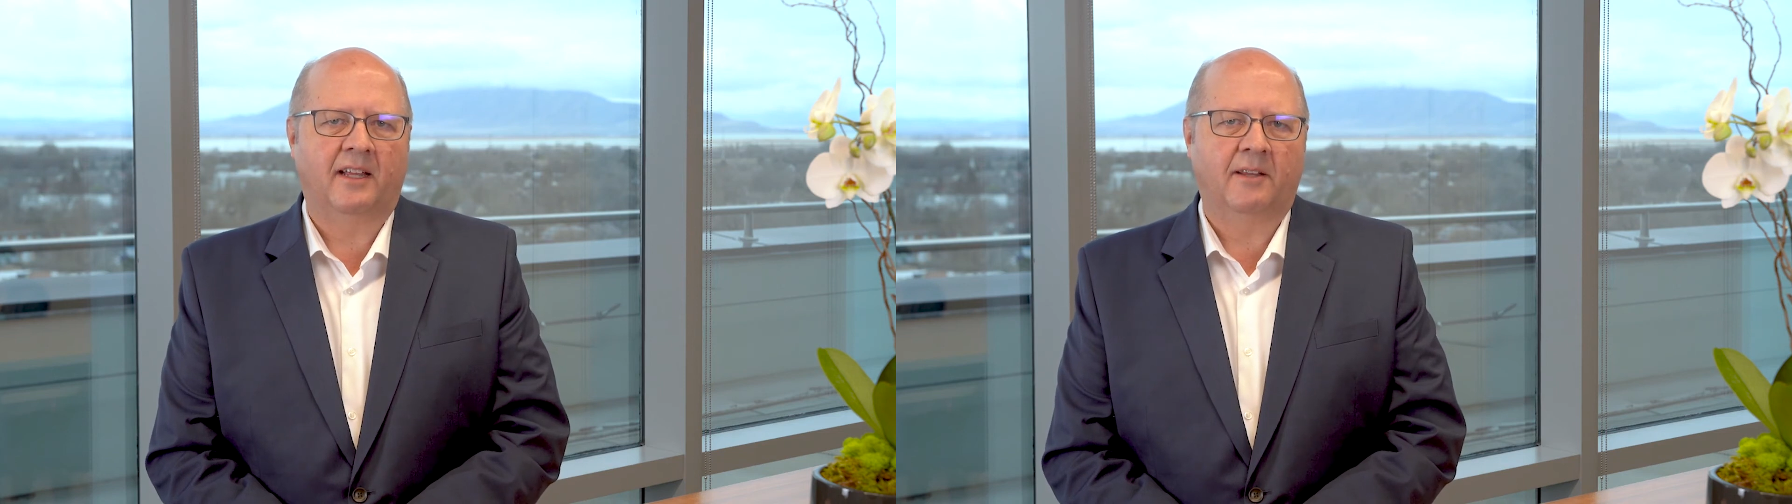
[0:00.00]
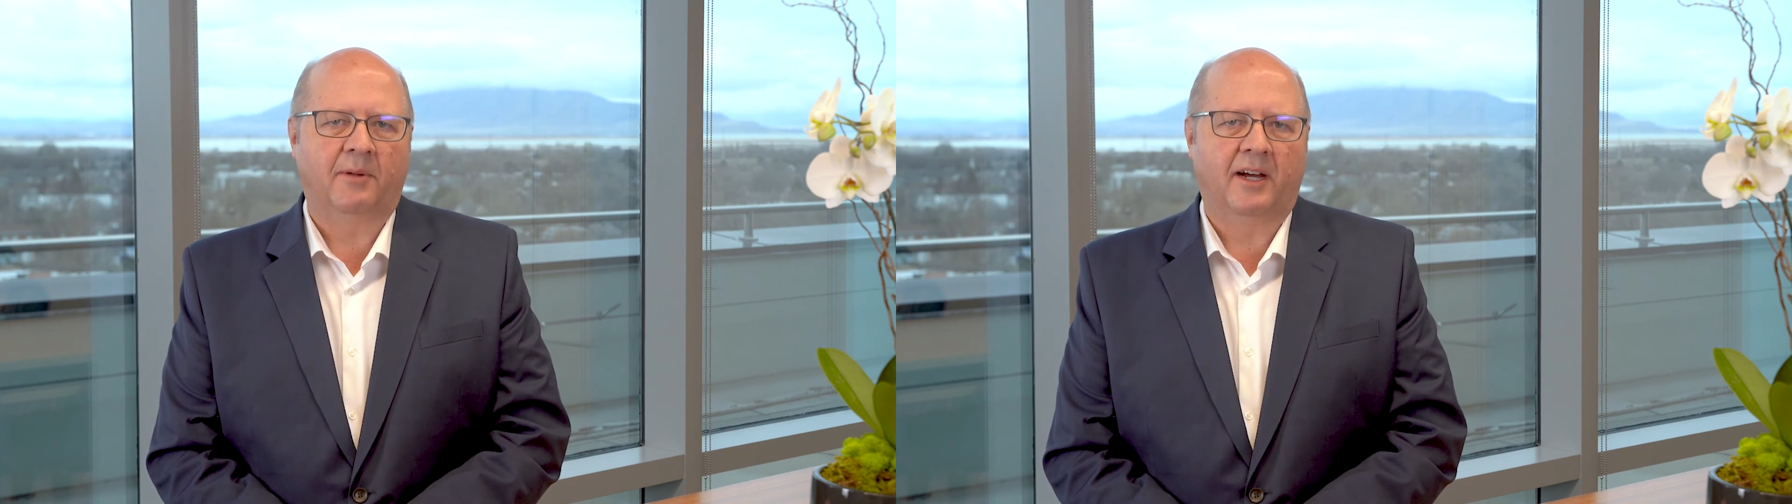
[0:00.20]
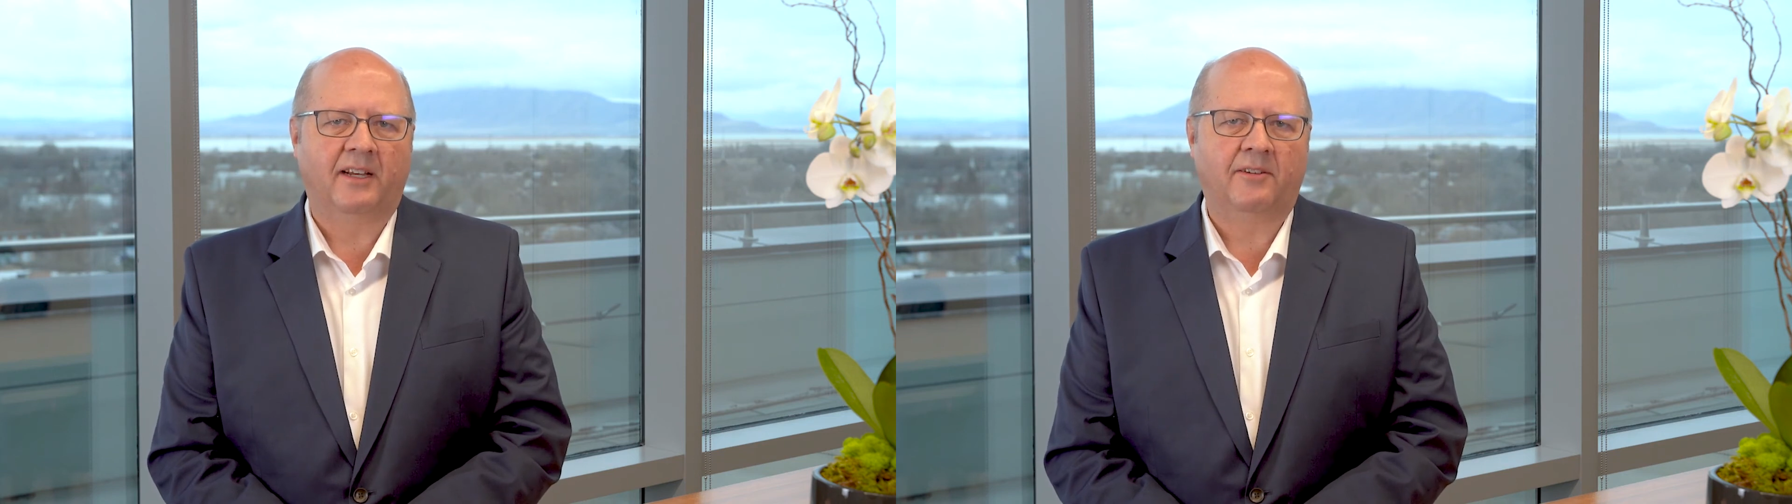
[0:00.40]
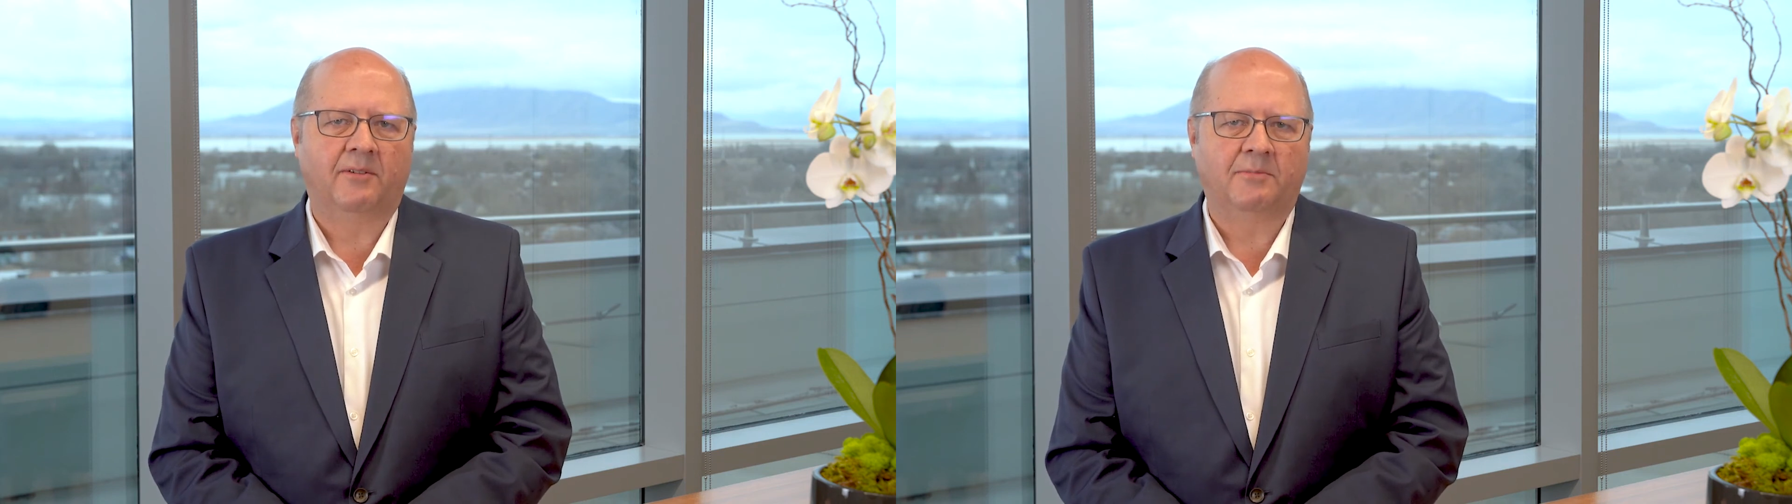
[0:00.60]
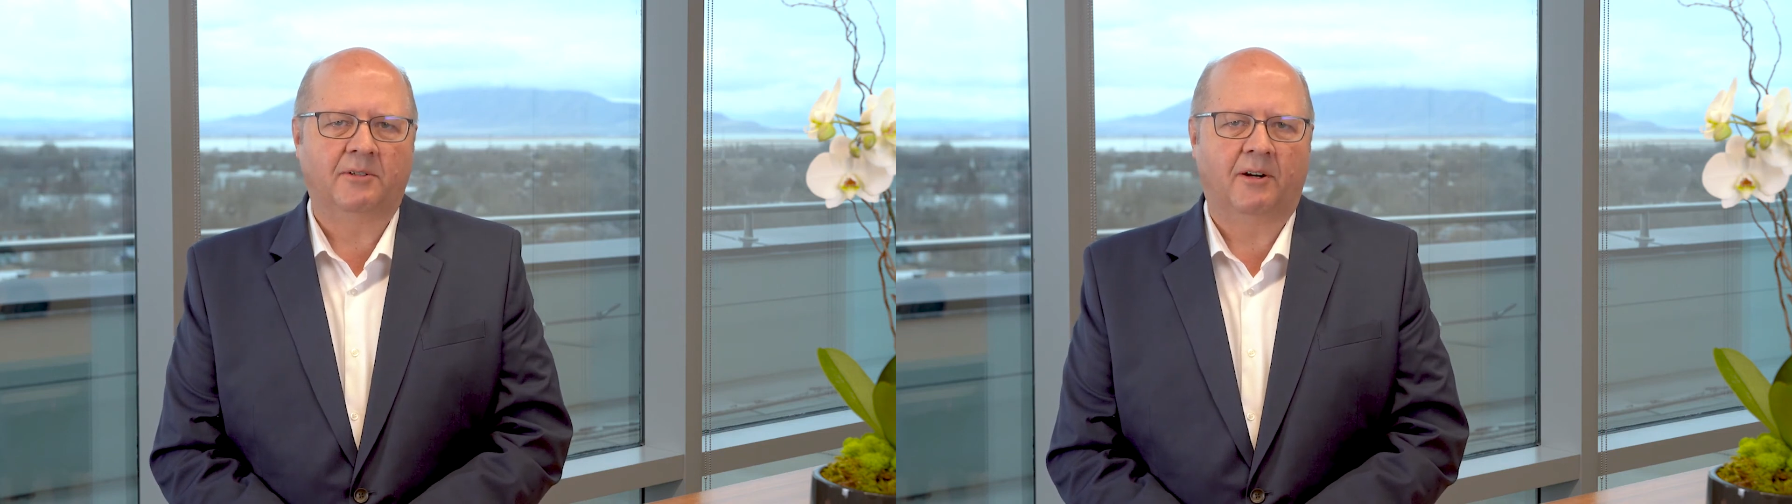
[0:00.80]
on the body
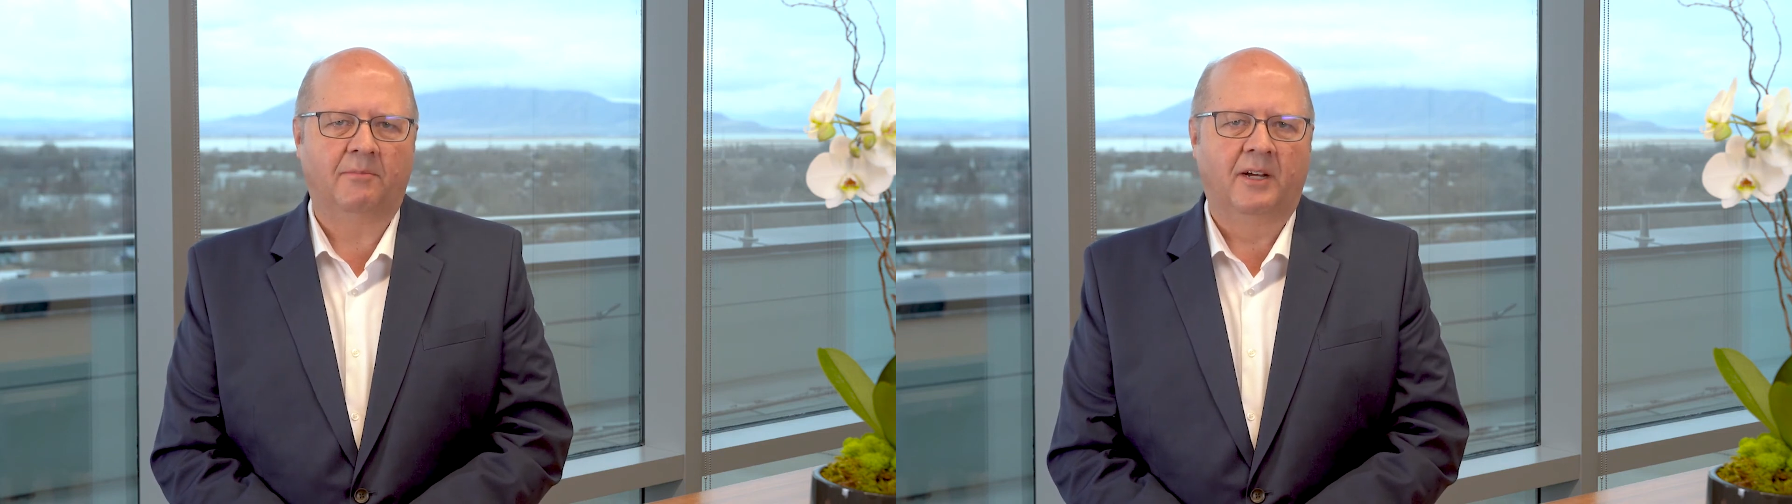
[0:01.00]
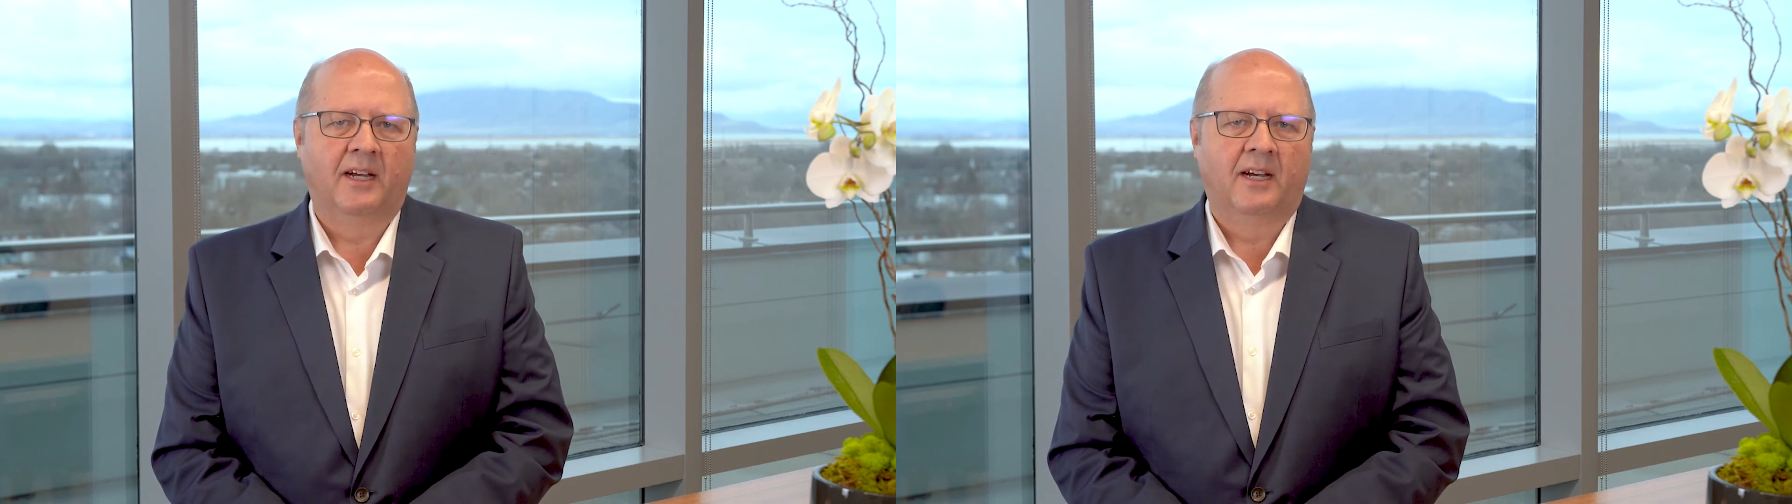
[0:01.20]
to absorb,